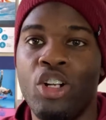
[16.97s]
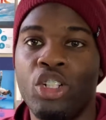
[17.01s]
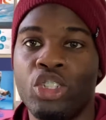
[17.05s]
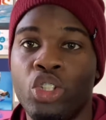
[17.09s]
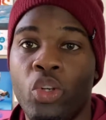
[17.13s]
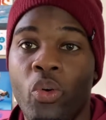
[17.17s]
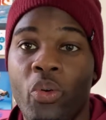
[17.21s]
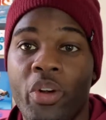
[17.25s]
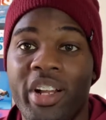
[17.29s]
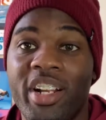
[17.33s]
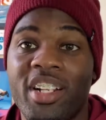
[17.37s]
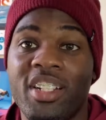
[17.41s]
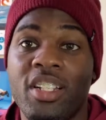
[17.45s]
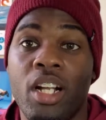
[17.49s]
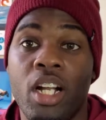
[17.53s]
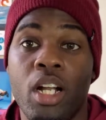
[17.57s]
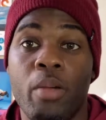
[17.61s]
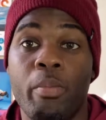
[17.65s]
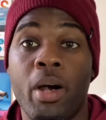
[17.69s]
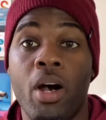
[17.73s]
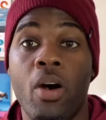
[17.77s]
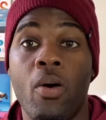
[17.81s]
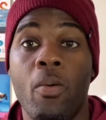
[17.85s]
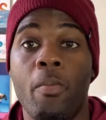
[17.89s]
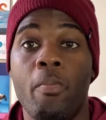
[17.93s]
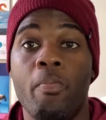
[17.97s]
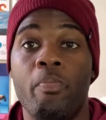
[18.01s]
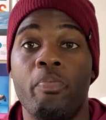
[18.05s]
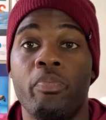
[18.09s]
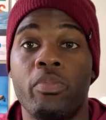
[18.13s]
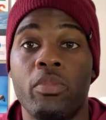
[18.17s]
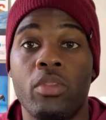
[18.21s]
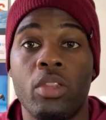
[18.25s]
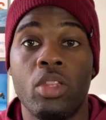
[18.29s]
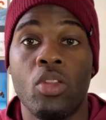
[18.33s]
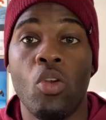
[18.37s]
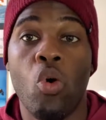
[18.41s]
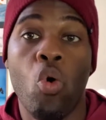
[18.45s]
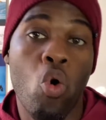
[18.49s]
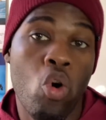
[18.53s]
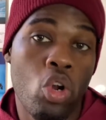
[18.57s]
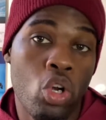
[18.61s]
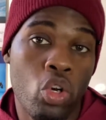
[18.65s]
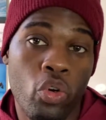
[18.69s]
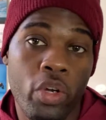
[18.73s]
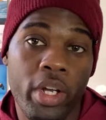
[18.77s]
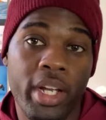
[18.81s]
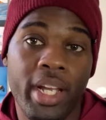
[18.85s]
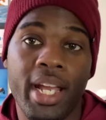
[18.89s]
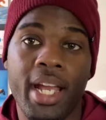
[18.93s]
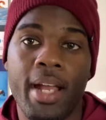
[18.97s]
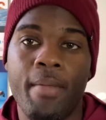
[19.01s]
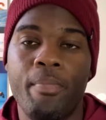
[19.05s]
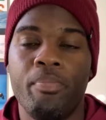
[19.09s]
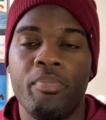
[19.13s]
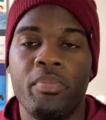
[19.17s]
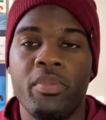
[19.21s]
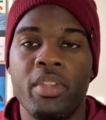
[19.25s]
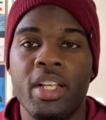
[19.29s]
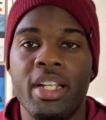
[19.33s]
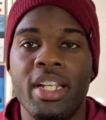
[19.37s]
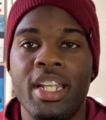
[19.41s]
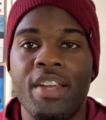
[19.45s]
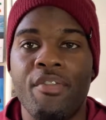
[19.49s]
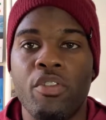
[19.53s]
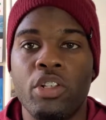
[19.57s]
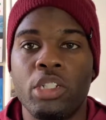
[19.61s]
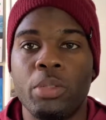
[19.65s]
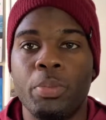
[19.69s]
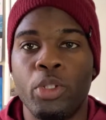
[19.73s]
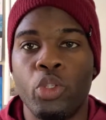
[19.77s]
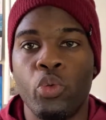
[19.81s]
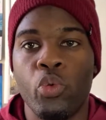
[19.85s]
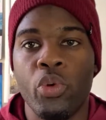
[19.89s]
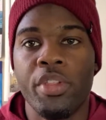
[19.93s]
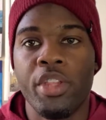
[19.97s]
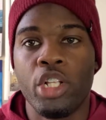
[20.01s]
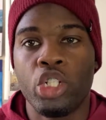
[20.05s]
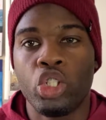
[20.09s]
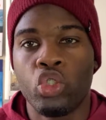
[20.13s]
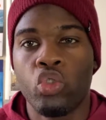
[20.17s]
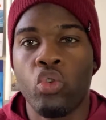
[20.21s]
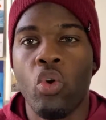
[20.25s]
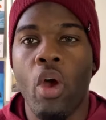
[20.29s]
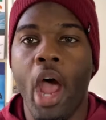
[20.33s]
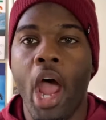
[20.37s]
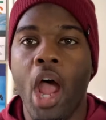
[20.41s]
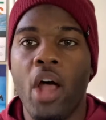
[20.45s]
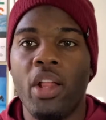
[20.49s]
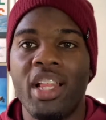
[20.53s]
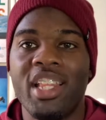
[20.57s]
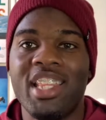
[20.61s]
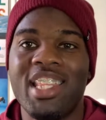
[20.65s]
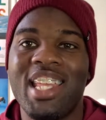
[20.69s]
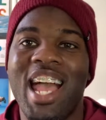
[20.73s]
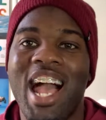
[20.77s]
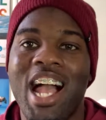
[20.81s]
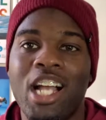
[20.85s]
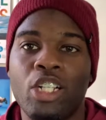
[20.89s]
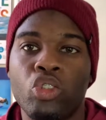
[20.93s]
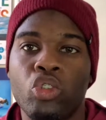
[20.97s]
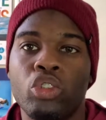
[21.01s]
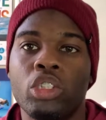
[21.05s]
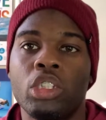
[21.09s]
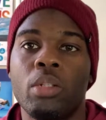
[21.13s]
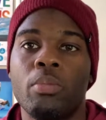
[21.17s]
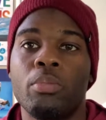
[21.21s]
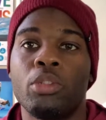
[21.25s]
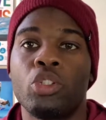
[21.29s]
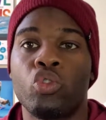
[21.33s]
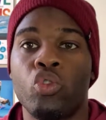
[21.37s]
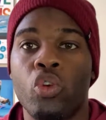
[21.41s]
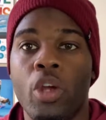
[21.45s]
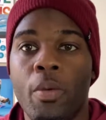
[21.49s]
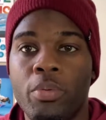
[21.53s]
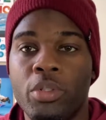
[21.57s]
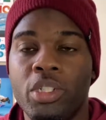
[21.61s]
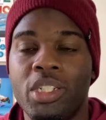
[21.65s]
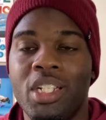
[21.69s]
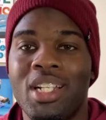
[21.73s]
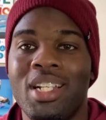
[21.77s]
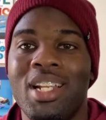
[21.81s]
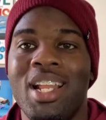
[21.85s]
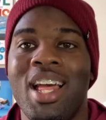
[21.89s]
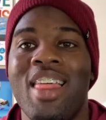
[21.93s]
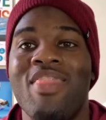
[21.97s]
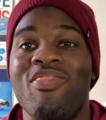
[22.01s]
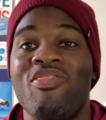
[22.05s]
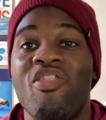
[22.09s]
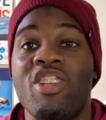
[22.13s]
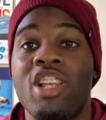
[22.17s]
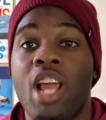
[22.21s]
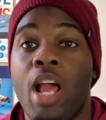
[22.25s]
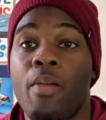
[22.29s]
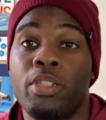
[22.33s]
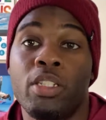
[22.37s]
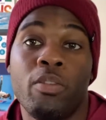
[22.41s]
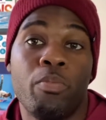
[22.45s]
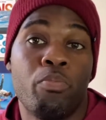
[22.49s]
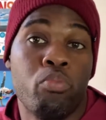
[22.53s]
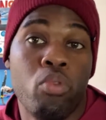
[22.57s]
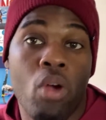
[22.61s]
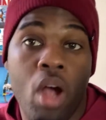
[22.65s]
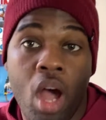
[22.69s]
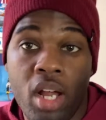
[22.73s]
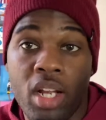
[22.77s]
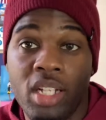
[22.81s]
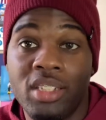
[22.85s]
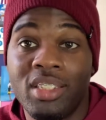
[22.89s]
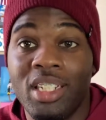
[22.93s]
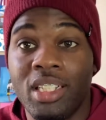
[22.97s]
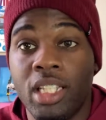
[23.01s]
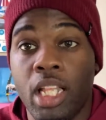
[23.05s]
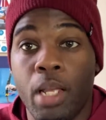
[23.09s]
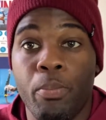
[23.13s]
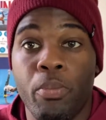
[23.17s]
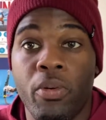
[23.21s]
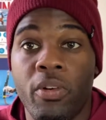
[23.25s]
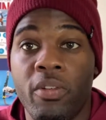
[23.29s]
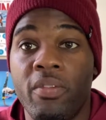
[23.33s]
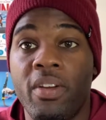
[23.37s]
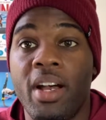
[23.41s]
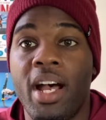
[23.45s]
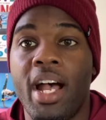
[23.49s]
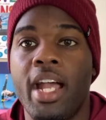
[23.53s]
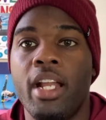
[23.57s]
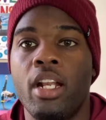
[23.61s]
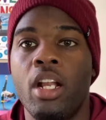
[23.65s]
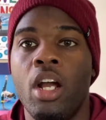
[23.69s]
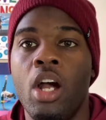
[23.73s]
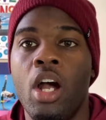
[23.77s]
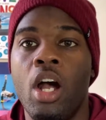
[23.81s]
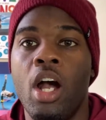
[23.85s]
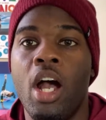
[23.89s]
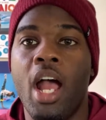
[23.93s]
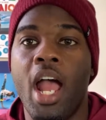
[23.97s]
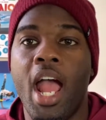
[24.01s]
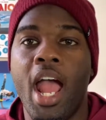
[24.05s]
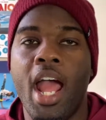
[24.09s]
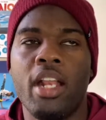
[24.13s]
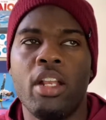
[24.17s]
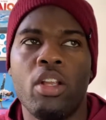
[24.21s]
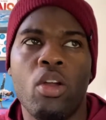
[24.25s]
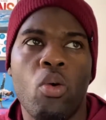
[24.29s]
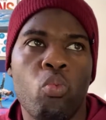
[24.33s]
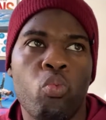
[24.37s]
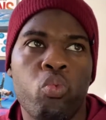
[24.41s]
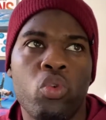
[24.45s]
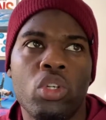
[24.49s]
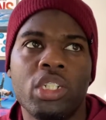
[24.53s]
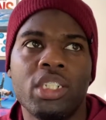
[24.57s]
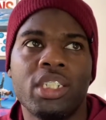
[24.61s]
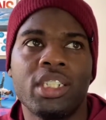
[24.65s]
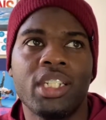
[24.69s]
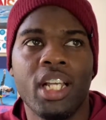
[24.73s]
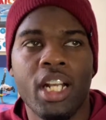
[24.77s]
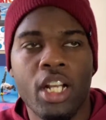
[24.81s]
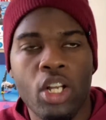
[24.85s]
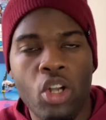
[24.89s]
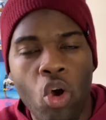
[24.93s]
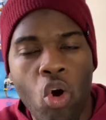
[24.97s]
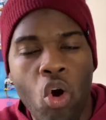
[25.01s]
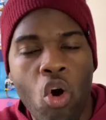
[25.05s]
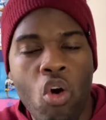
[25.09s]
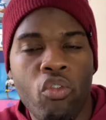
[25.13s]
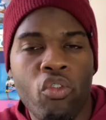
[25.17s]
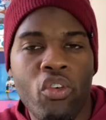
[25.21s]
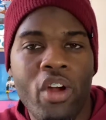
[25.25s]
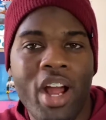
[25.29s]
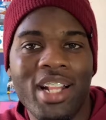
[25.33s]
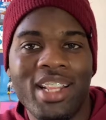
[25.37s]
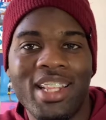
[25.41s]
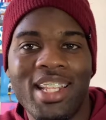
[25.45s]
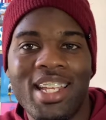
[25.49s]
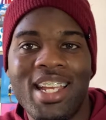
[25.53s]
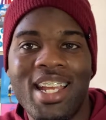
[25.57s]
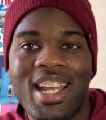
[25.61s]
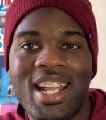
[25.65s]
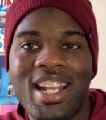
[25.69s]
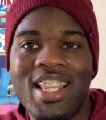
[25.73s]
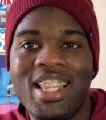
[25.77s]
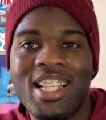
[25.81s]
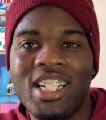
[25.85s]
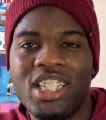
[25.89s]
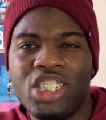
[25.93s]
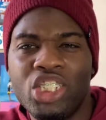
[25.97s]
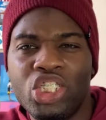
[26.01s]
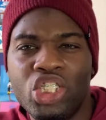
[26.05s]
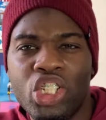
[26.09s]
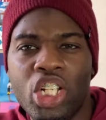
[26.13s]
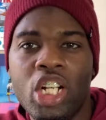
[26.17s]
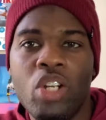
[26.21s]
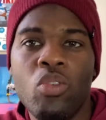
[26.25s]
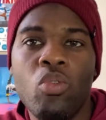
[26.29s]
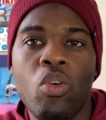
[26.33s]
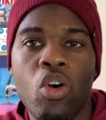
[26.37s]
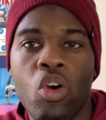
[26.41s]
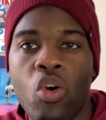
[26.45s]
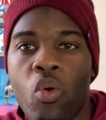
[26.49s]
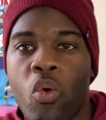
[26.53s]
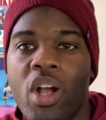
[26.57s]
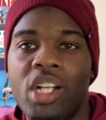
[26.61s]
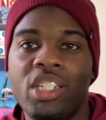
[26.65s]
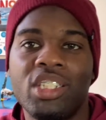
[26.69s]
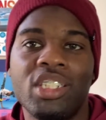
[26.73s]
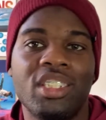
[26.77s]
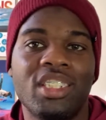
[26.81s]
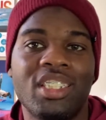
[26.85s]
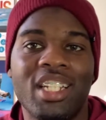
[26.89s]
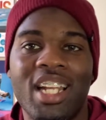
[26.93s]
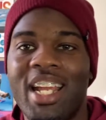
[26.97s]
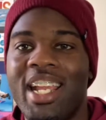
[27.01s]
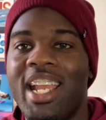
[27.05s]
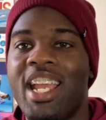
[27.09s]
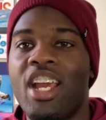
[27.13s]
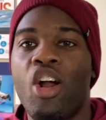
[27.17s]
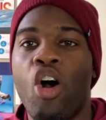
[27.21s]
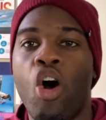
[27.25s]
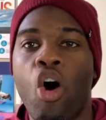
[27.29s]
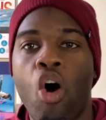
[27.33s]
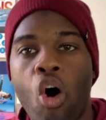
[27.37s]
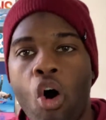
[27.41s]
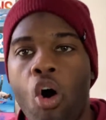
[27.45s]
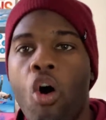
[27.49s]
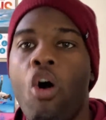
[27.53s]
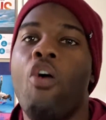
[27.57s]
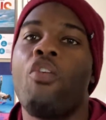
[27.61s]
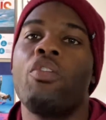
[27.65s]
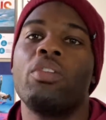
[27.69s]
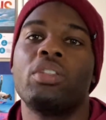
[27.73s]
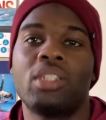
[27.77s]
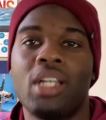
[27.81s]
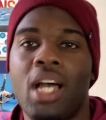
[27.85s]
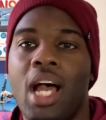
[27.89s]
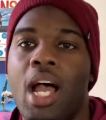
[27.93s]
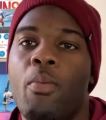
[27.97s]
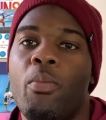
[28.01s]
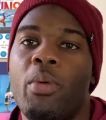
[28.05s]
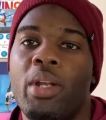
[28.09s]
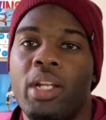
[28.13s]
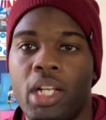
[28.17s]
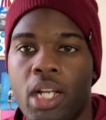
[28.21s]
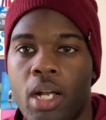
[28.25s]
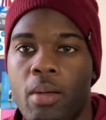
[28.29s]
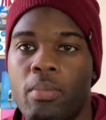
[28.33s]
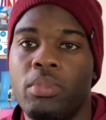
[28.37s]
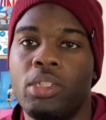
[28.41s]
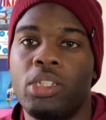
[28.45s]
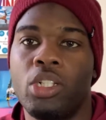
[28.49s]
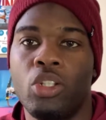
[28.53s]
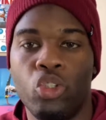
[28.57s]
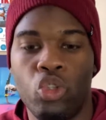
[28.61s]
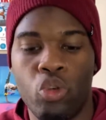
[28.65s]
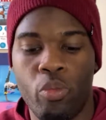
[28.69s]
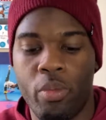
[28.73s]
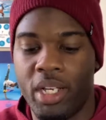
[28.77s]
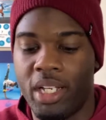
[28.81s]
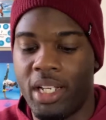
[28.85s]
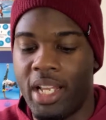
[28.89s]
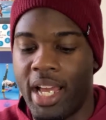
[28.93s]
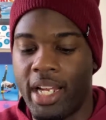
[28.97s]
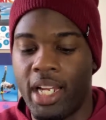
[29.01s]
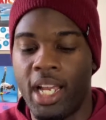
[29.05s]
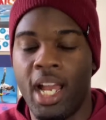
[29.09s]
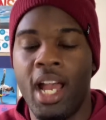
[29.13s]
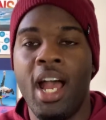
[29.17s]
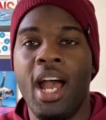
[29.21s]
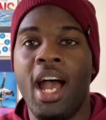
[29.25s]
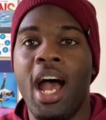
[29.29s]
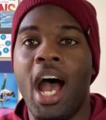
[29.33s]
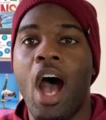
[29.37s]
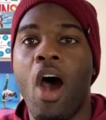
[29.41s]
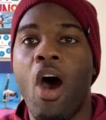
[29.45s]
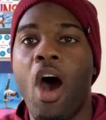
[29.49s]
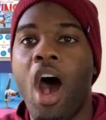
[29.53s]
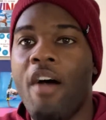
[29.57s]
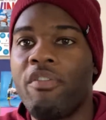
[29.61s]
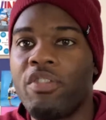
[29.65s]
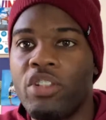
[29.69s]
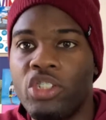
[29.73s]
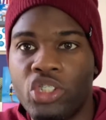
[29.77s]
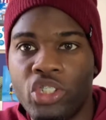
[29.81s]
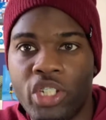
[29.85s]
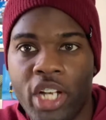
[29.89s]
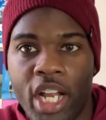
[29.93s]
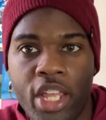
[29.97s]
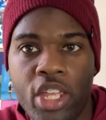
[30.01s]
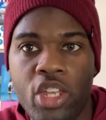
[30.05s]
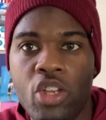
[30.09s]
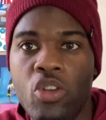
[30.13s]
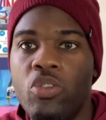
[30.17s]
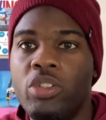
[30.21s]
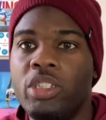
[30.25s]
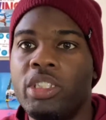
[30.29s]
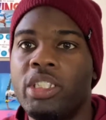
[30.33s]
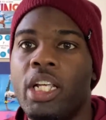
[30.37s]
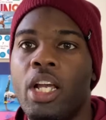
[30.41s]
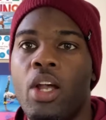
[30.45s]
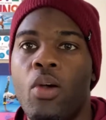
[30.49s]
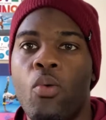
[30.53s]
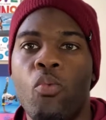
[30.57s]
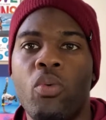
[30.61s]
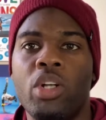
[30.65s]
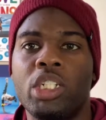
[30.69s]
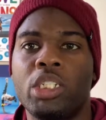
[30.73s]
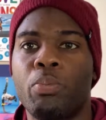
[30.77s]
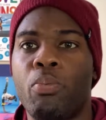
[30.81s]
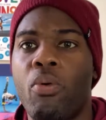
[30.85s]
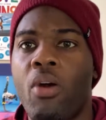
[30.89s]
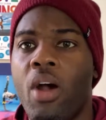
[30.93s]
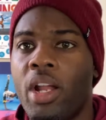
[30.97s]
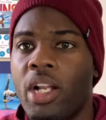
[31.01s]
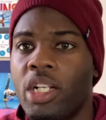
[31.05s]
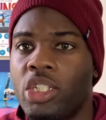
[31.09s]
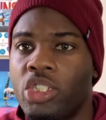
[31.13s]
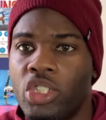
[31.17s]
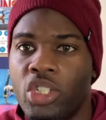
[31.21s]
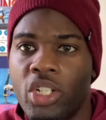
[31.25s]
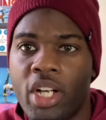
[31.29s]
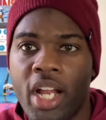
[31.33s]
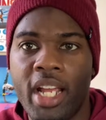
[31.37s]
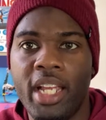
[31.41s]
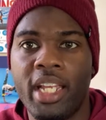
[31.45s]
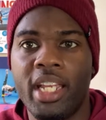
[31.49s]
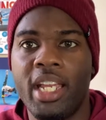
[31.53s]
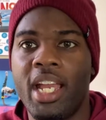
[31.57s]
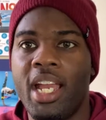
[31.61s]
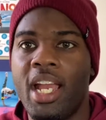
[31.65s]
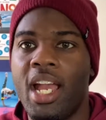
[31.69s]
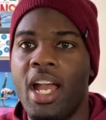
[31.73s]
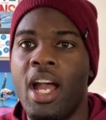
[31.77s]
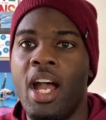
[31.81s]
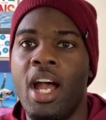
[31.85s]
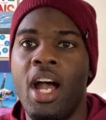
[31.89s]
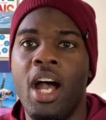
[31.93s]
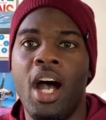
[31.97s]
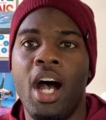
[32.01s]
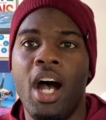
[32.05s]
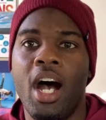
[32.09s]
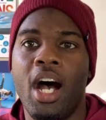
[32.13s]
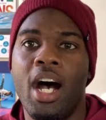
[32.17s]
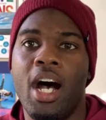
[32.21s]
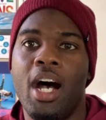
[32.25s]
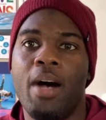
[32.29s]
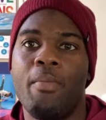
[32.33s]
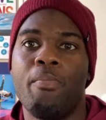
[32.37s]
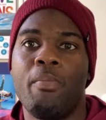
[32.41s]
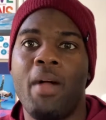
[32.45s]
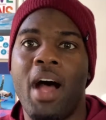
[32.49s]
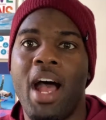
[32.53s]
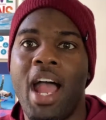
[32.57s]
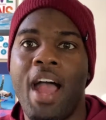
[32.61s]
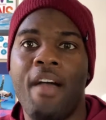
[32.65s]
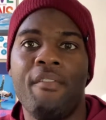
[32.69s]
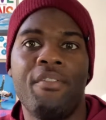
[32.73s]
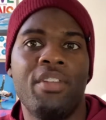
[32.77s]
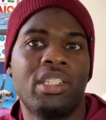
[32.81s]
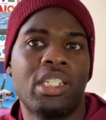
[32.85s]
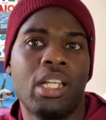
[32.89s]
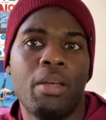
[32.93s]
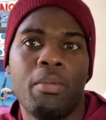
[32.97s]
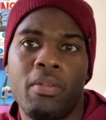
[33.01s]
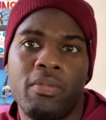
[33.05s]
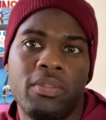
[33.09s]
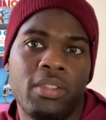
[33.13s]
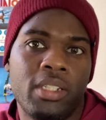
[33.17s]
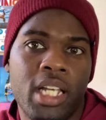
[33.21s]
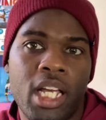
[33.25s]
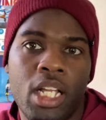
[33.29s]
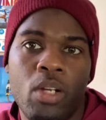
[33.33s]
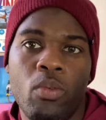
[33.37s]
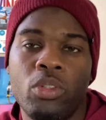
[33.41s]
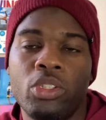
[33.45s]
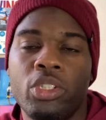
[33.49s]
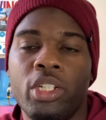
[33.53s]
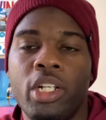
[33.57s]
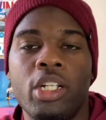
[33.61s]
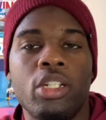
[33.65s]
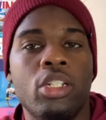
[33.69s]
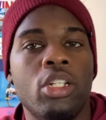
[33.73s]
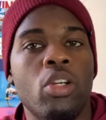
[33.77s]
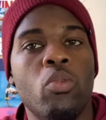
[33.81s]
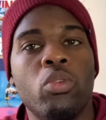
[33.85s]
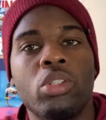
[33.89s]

So we're going to talk about ordering it, the difference between the trial and the actual subscription, the types of products that they provide, and we're just gonna go over at the end general questions that I get all the time when it comes to Lumin, like how often should I use it, which product should I get, I have this type of skin, what should I do?